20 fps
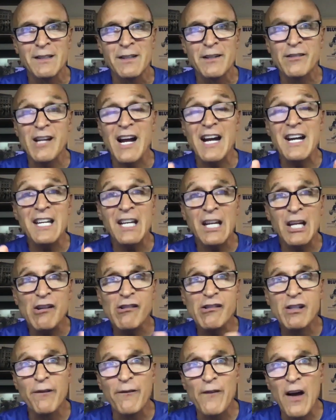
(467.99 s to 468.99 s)
citing
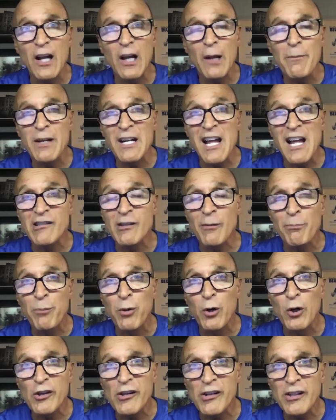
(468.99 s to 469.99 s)
his development as a
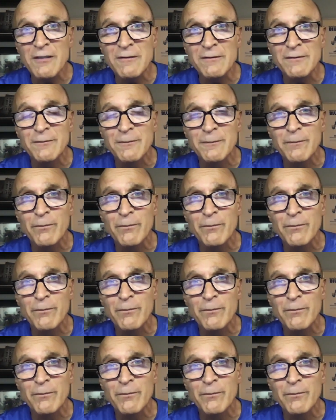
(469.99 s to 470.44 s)
person